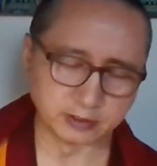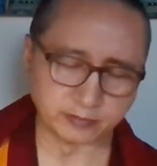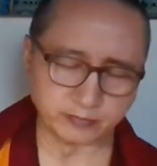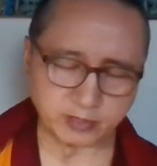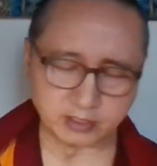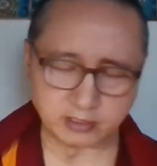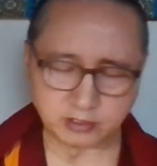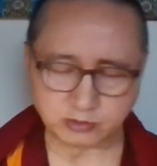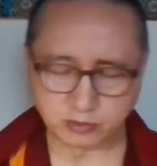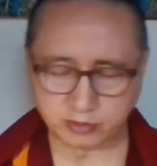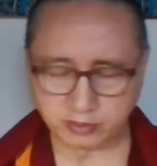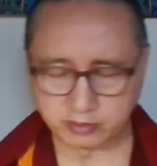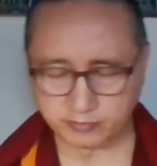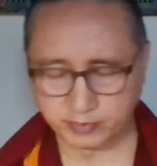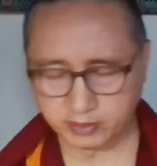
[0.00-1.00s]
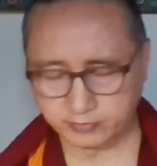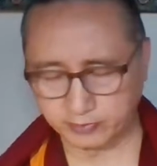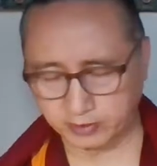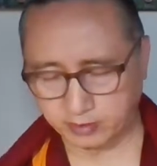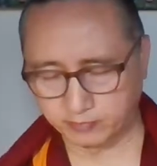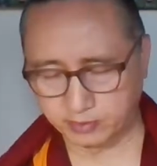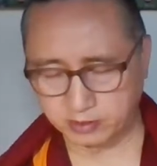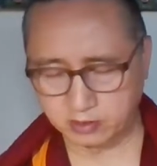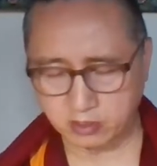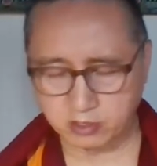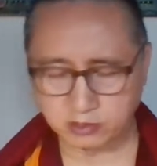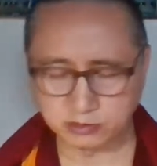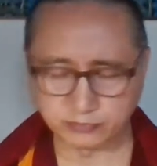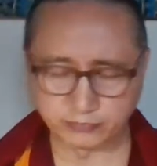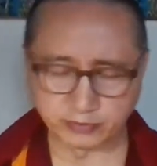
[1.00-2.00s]
May this quality may be complete
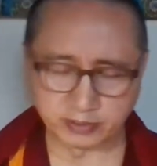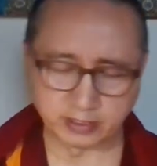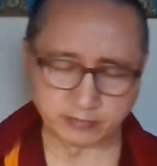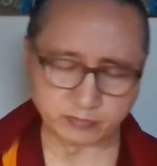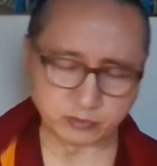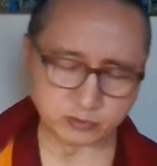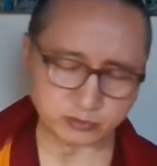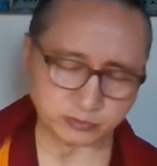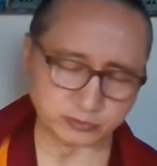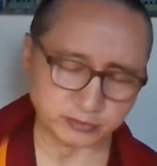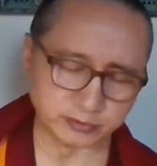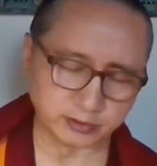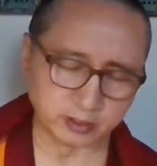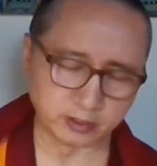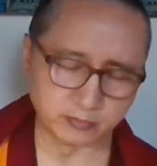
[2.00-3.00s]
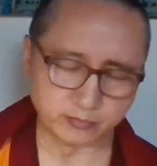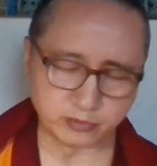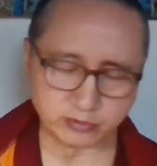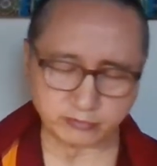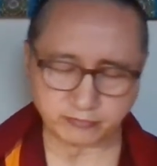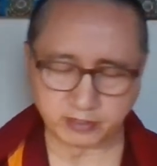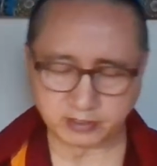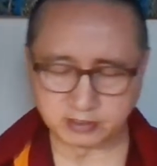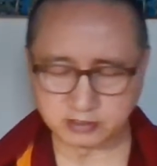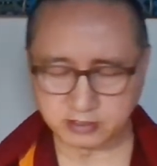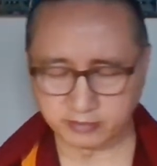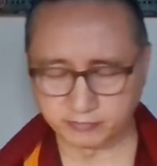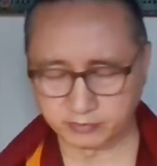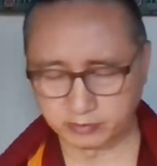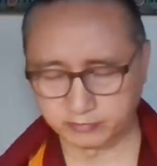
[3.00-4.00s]
cause for them to purify the
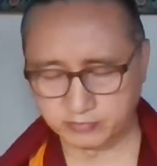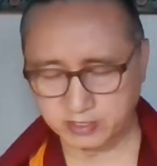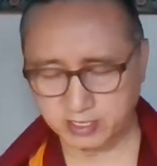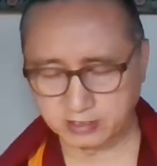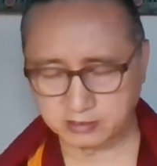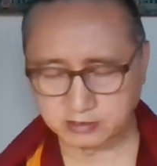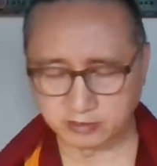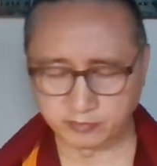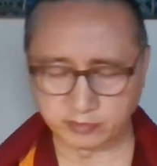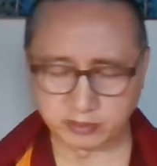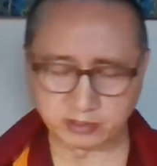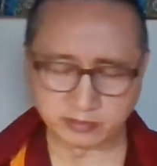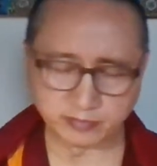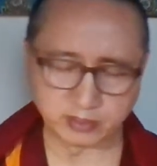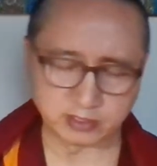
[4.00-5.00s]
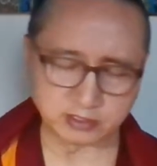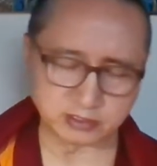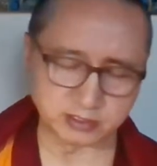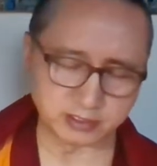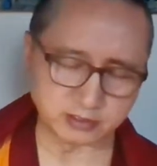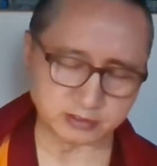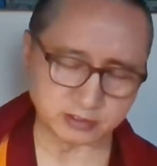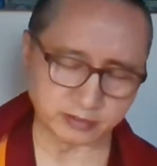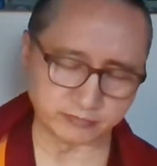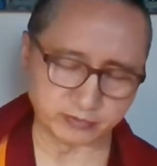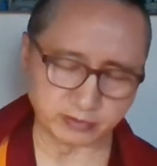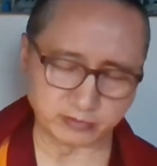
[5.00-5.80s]
suffering of death, suffering in the middle state, suffering